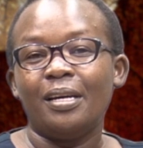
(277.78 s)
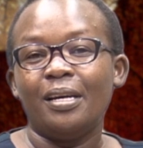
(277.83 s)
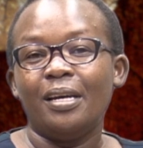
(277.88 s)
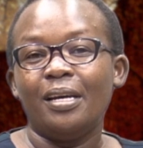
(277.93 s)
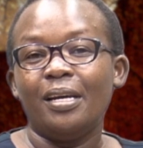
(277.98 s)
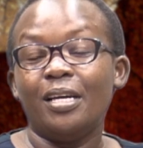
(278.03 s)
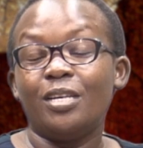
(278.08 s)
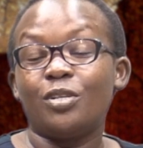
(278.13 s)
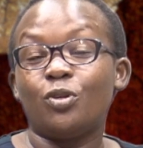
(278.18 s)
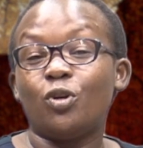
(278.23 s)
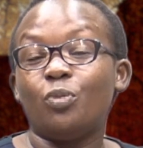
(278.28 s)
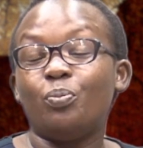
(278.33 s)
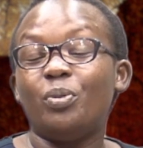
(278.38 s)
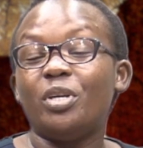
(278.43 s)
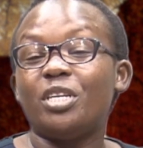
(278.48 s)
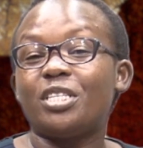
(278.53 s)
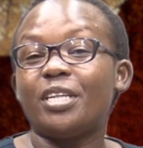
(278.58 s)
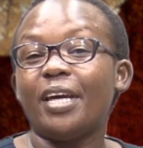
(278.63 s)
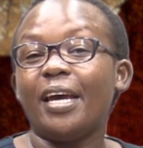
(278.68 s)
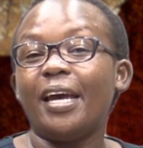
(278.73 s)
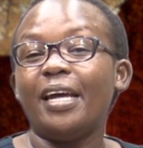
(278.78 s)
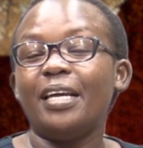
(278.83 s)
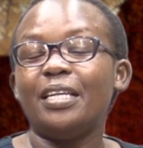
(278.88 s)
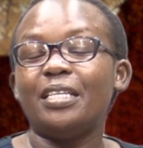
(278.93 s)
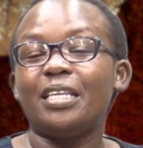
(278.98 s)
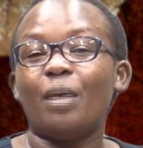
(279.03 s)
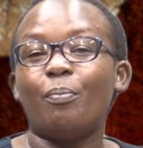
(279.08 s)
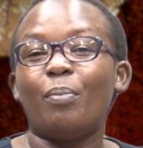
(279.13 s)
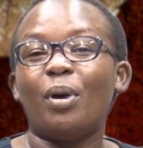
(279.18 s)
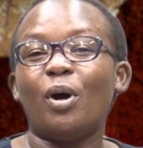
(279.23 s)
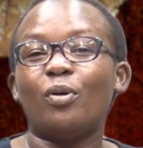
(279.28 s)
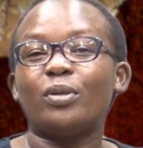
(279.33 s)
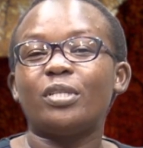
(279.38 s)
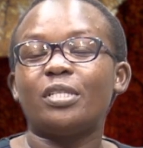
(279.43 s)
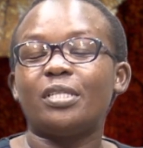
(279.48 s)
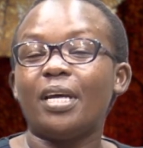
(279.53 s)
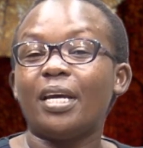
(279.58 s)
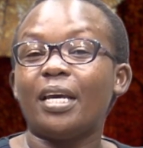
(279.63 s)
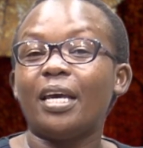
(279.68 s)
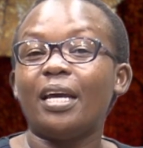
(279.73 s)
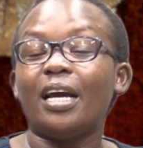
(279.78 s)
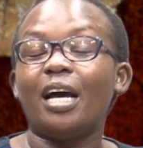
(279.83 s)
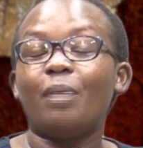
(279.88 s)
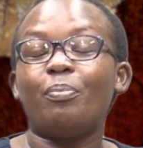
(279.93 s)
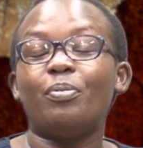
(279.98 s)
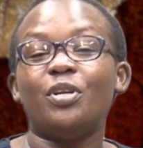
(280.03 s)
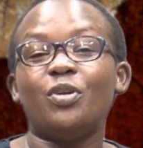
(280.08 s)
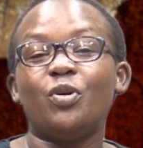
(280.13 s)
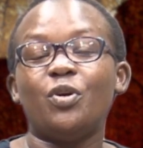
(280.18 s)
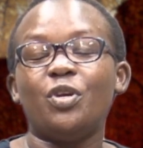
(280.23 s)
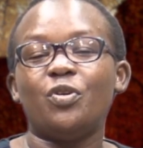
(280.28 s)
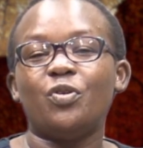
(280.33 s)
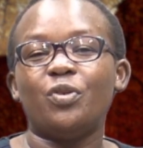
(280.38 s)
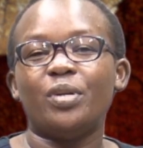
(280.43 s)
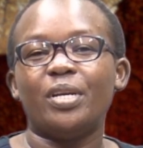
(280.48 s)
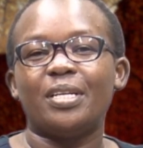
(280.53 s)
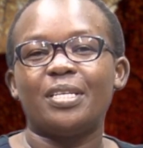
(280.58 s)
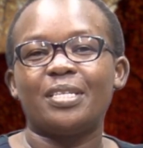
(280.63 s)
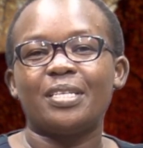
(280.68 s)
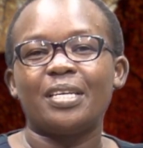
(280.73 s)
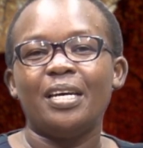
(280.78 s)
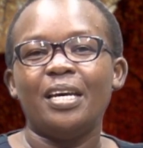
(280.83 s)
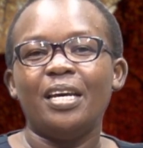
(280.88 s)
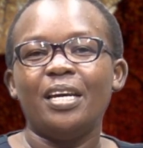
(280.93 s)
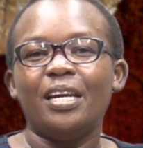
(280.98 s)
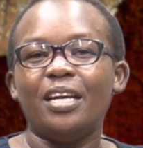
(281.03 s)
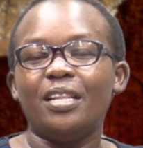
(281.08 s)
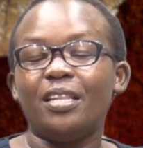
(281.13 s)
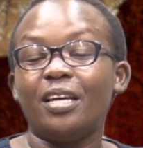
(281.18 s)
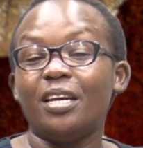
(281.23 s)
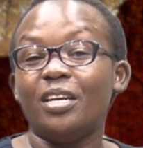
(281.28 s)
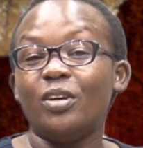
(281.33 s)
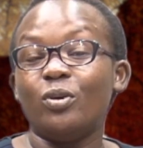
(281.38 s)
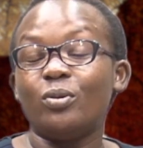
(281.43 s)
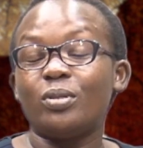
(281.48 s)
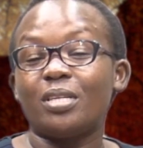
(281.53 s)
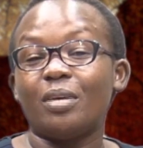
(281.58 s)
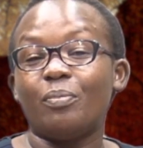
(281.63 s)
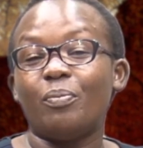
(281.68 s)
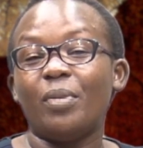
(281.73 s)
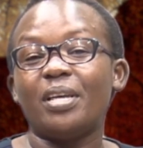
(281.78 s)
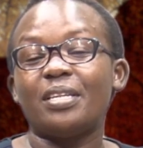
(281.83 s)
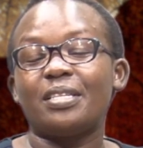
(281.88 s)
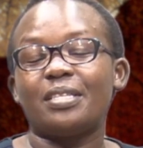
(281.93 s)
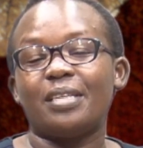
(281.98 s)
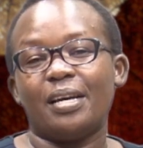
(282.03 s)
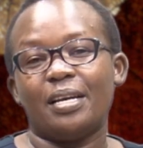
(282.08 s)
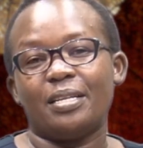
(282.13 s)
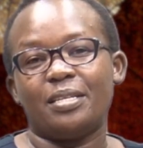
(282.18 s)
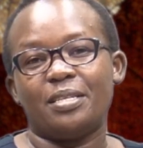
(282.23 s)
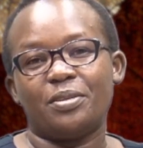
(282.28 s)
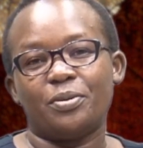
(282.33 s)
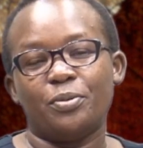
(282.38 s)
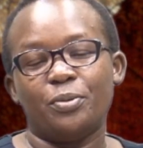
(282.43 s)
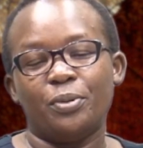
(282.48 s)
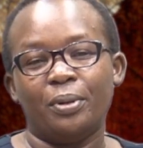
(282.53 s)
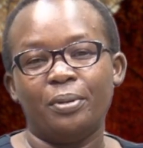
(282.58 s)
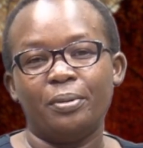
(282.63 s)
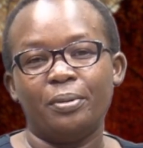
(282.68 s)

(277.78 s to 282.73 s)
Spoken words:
It could be change about taking up new units in the new semester at school.